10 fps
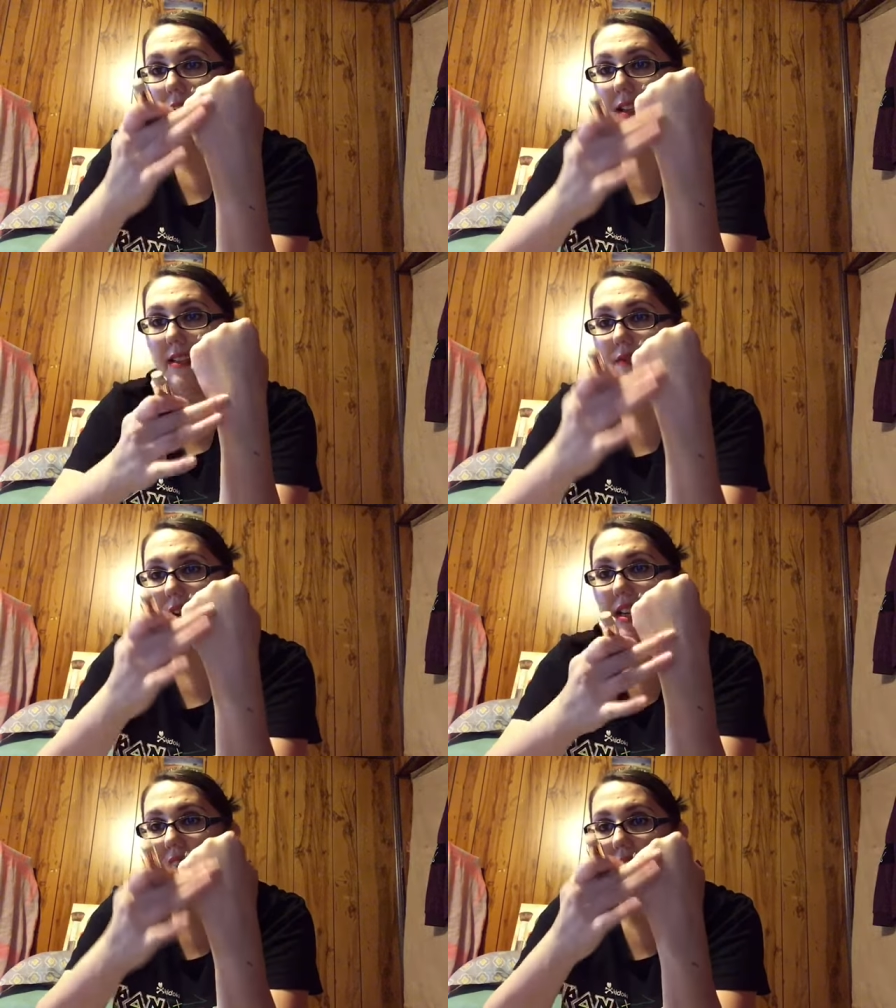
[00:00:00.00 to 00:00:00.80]
it is
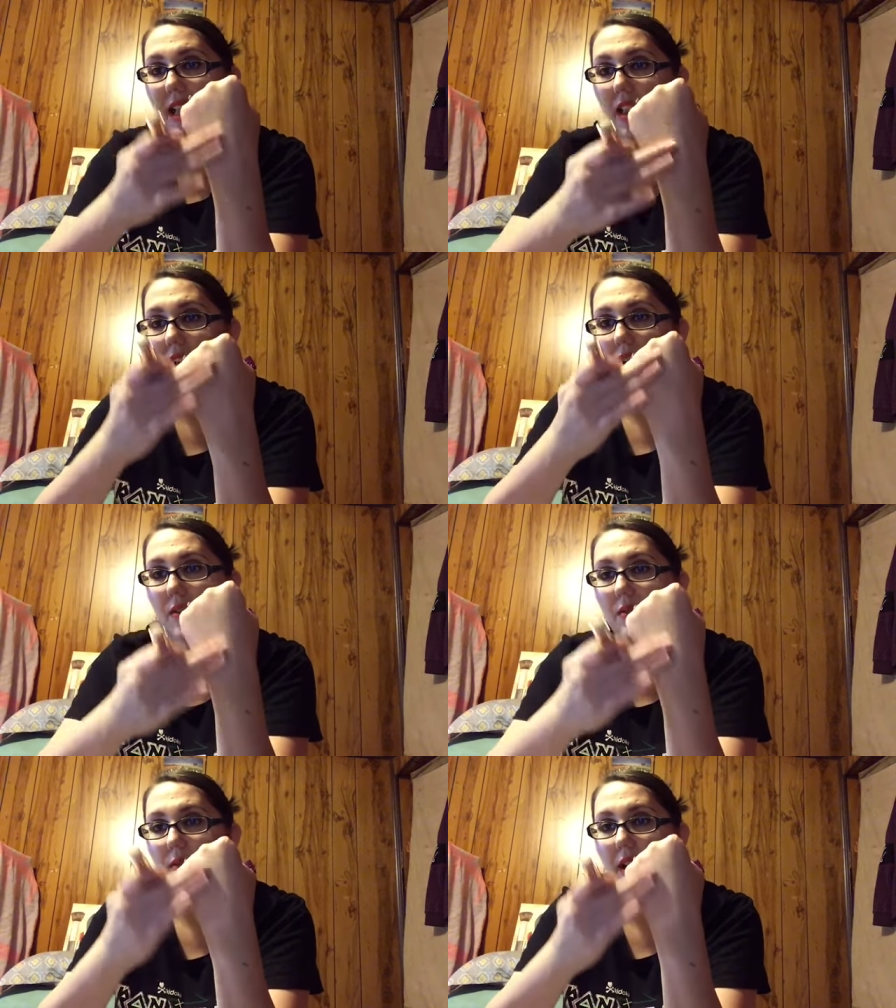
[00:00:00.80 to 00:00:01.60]
very
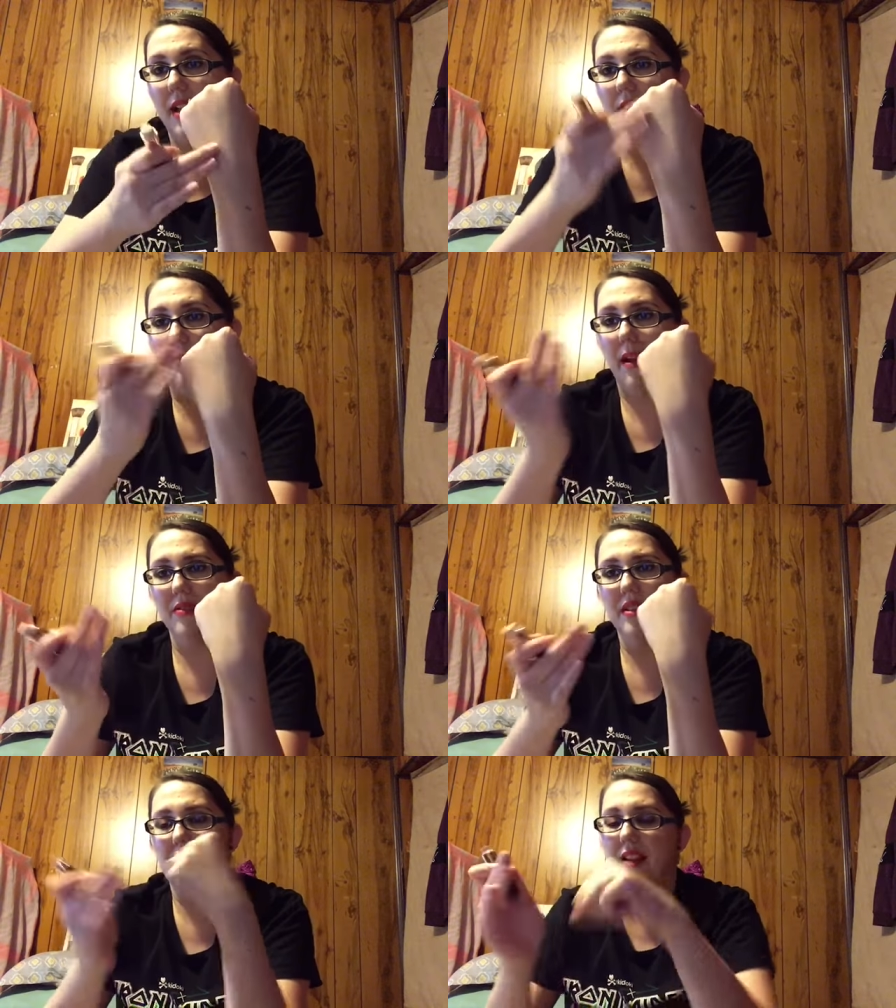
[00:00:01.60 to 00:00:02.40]
yellow. Um, I'll
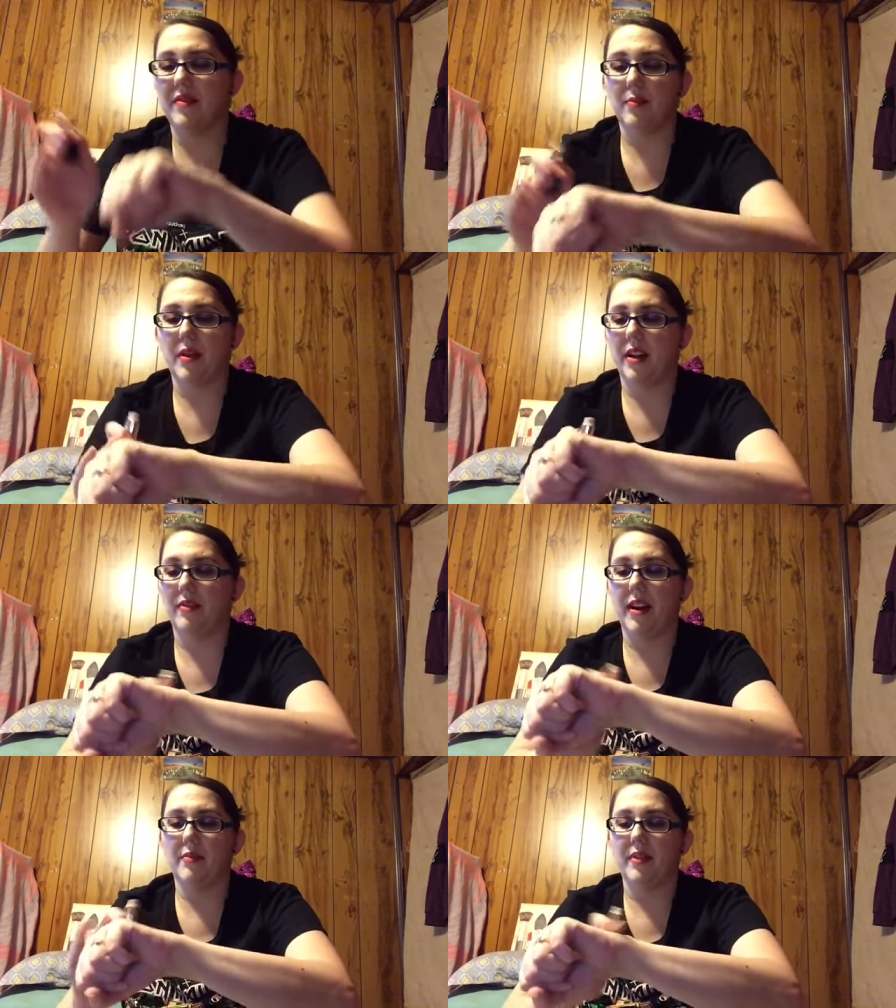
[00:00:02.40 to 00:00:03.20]
just have to play
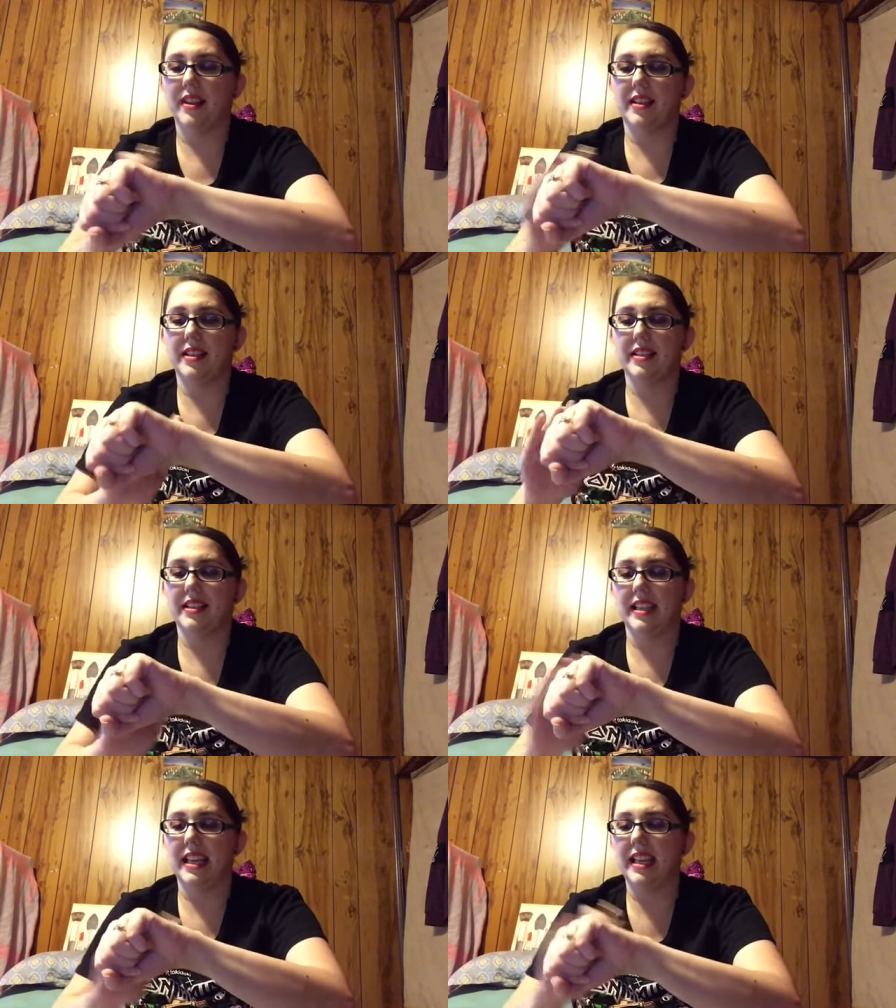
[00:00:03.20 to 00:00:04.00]
around with it to
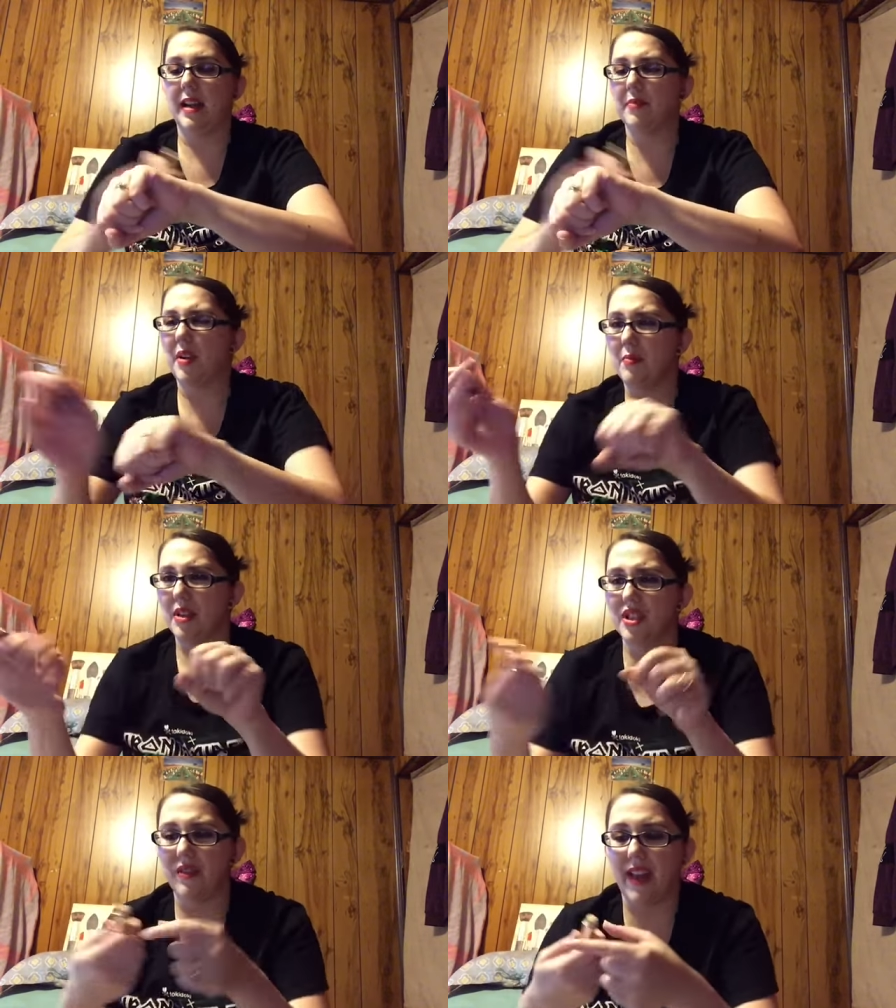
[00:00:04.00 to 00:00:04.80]
see. I'm not
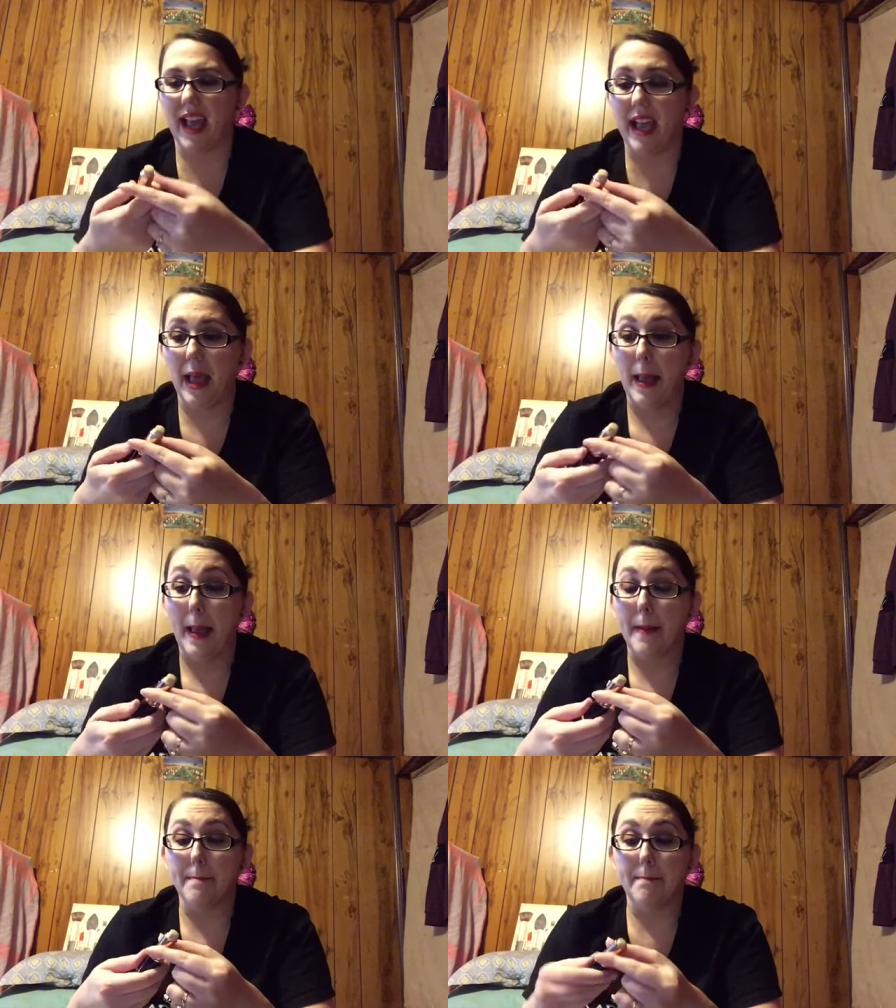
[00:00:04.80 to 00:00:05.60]
much of a
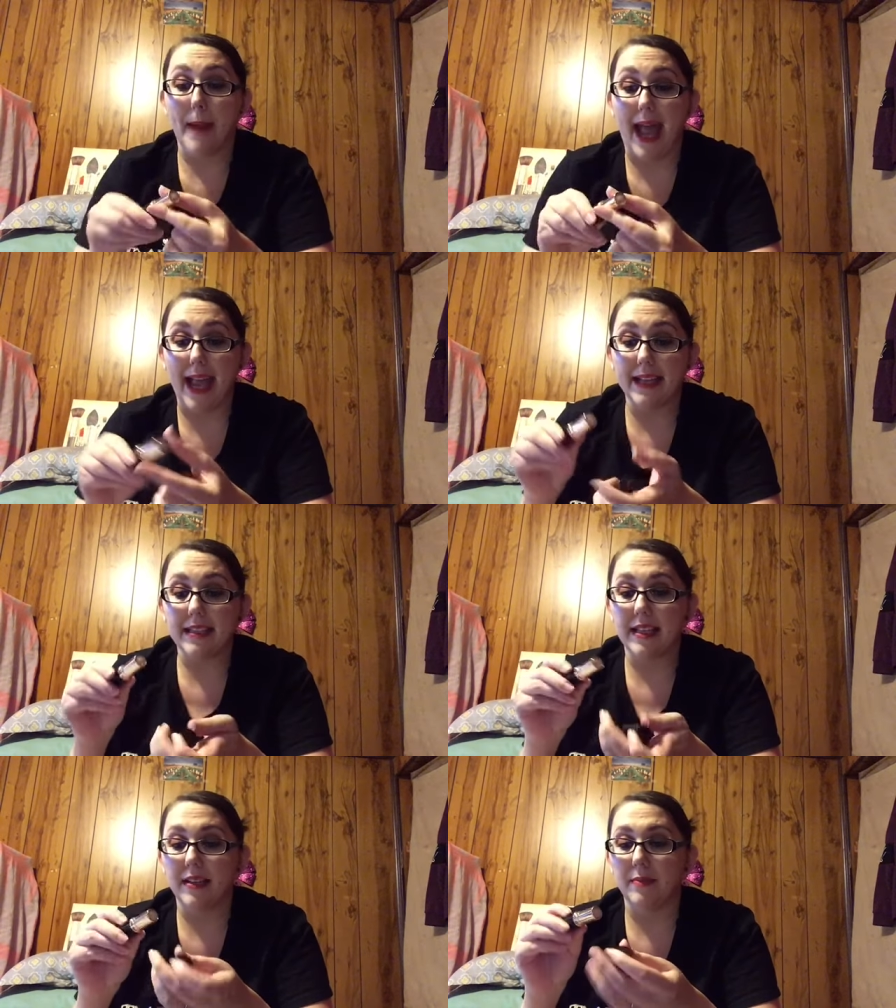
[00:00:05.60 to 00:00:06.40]

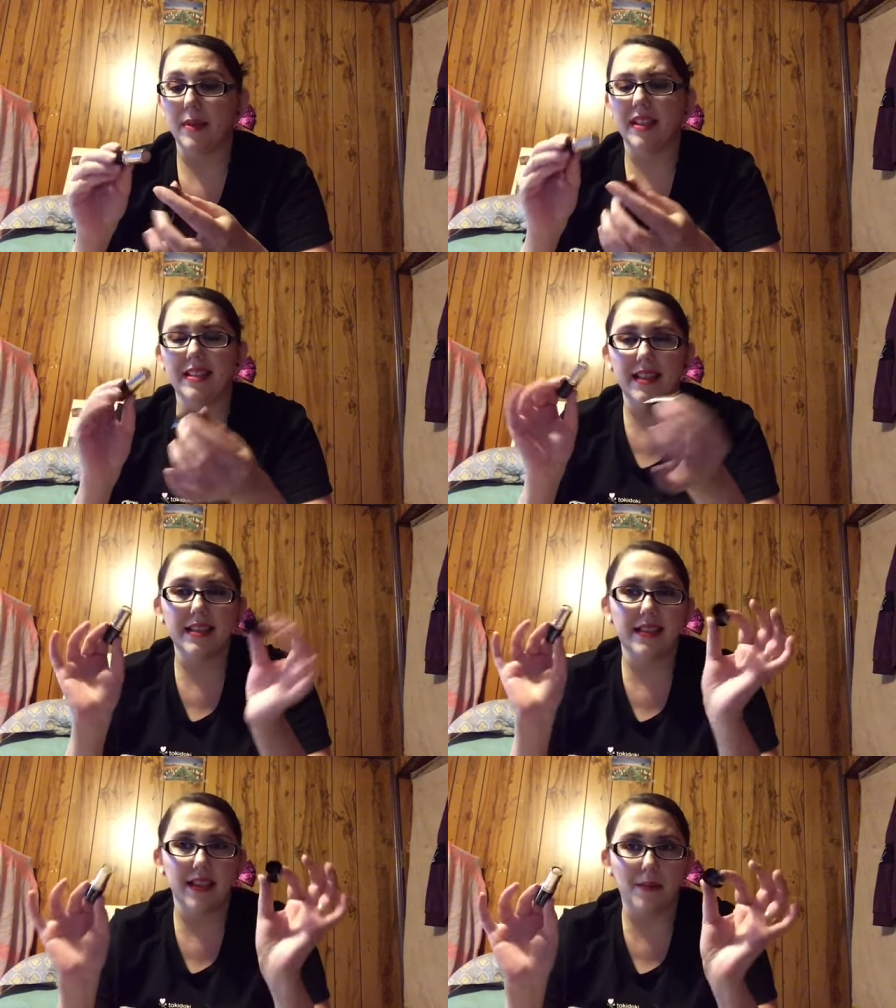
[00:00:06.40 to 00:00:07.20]
matte, but this
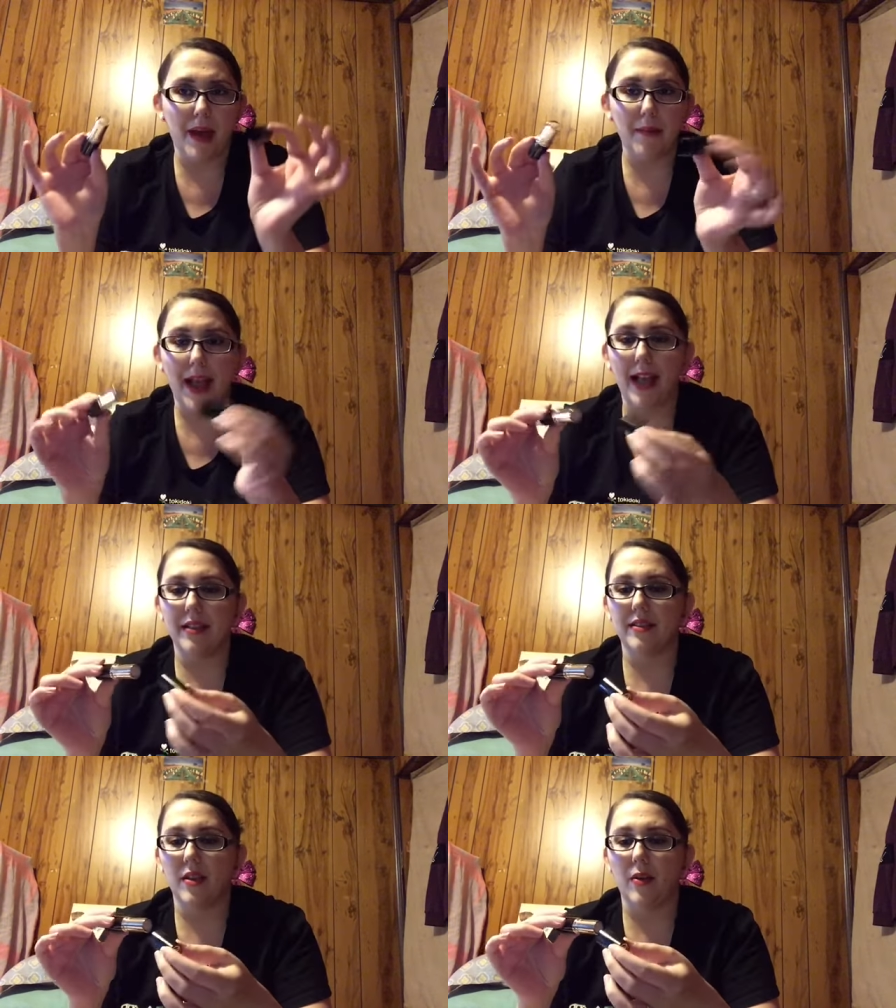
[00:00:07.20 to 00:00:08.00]
is
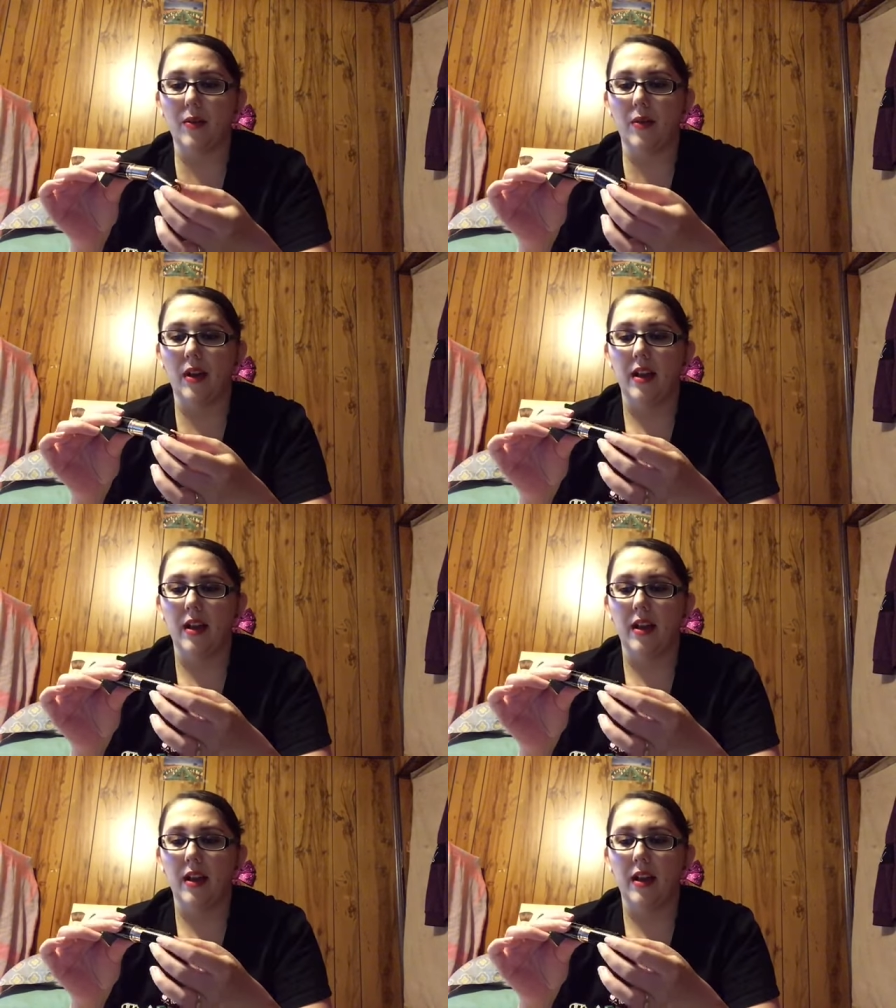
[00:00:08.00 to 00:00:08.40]
semi-matte, so